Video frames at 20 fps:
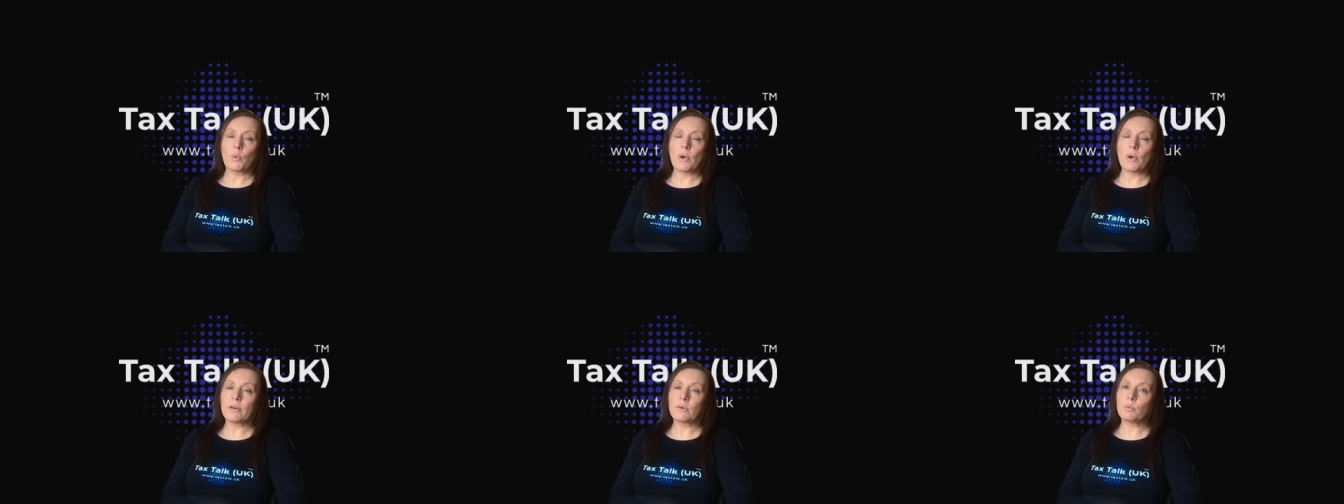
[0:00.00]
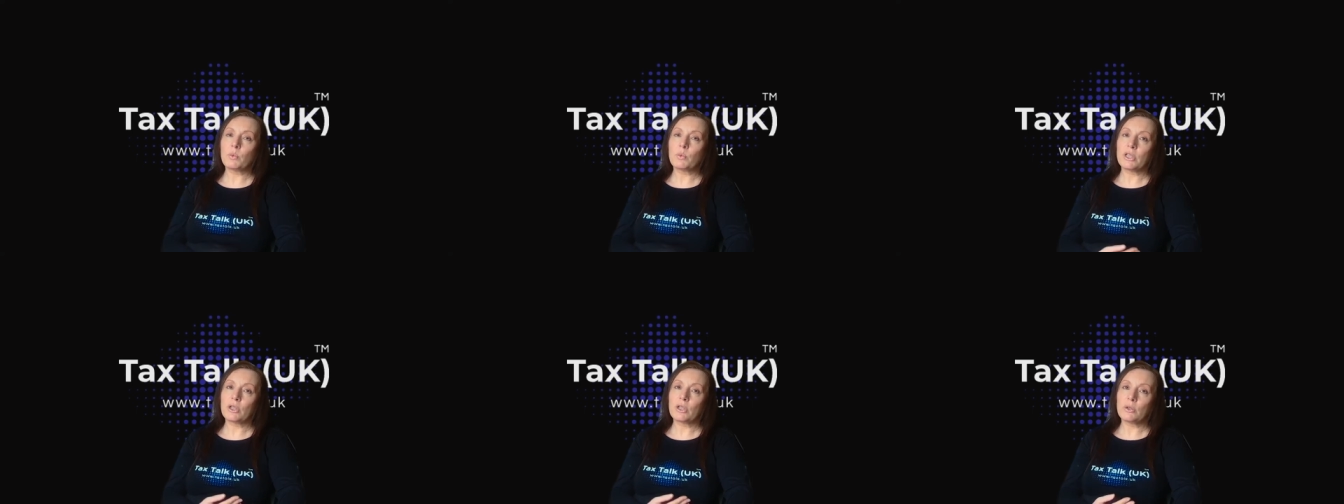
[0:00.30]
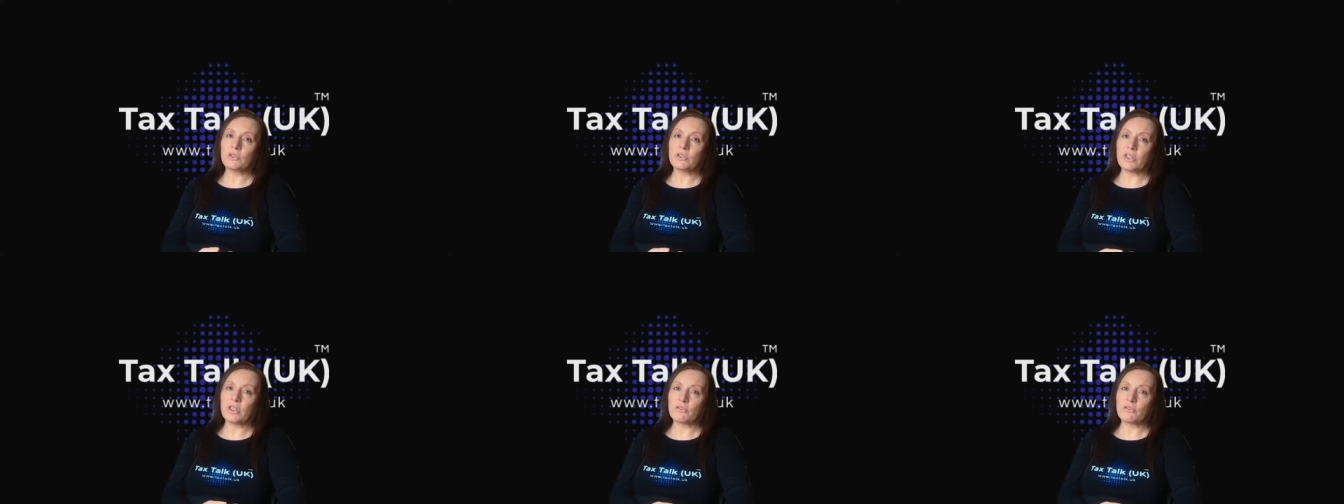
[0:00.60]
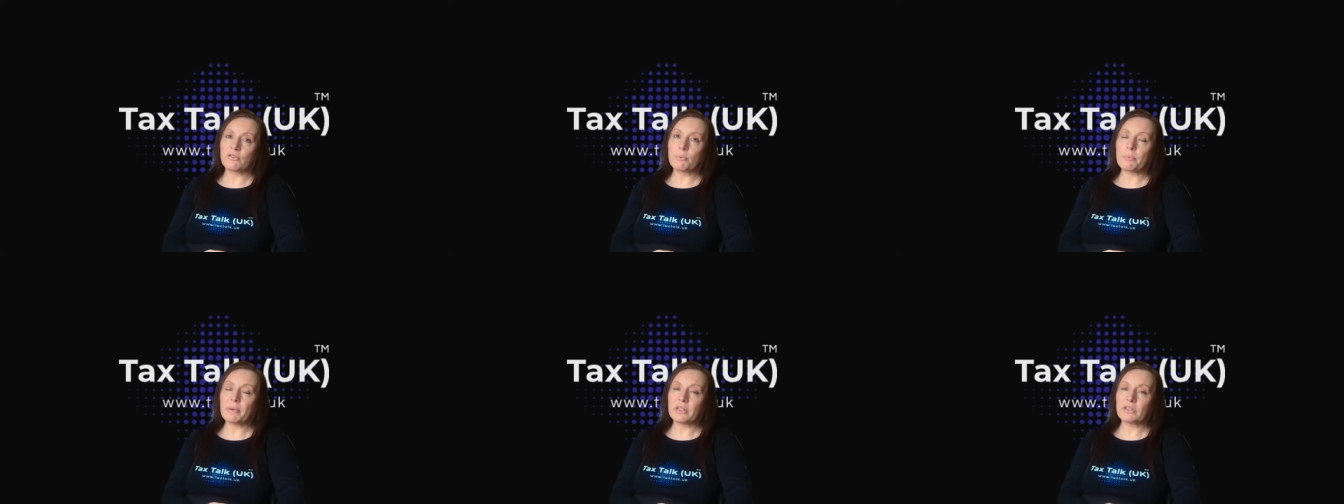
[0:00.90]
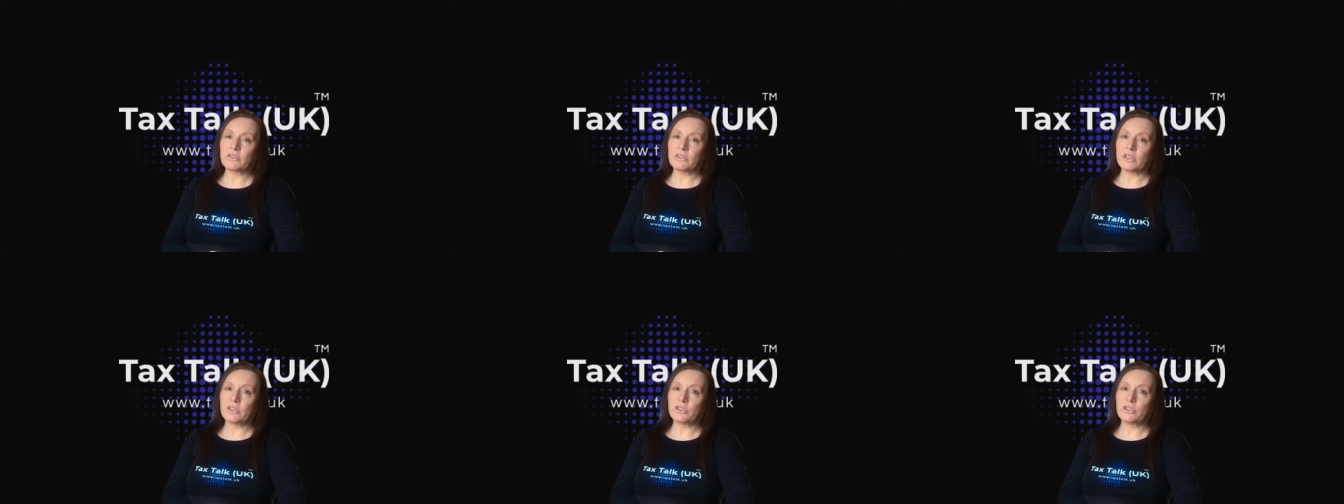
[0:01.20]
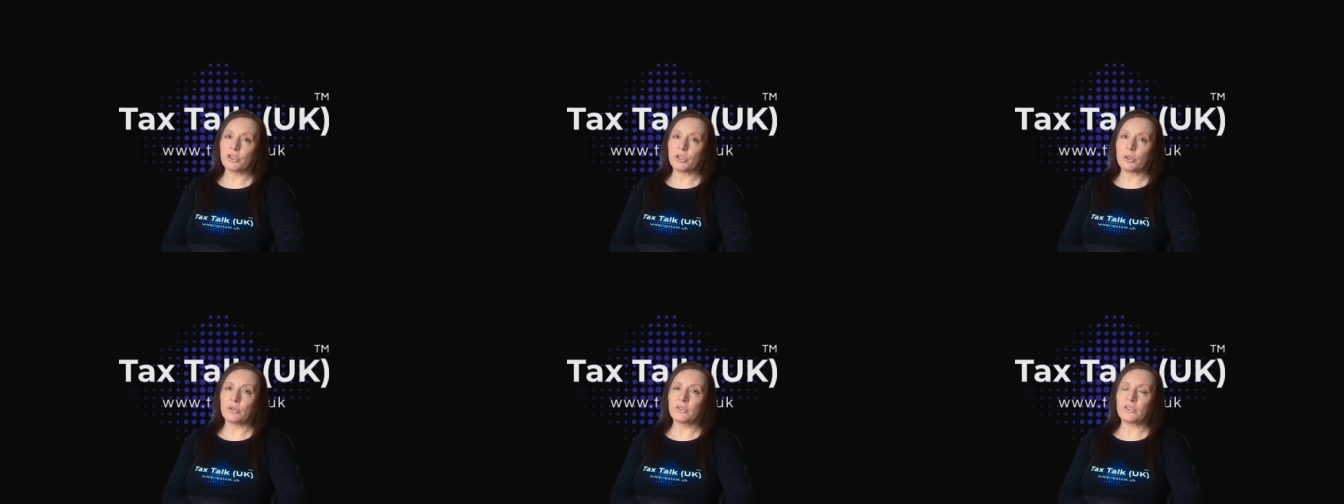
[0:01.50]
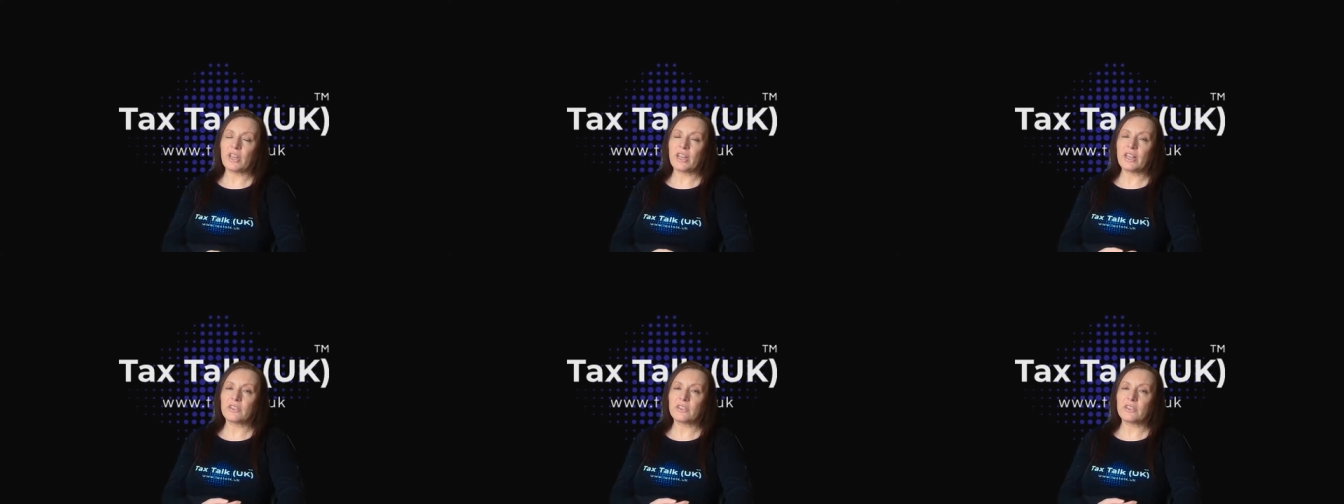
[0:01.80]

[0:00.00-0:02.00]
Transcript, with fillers: when we're using it for business use,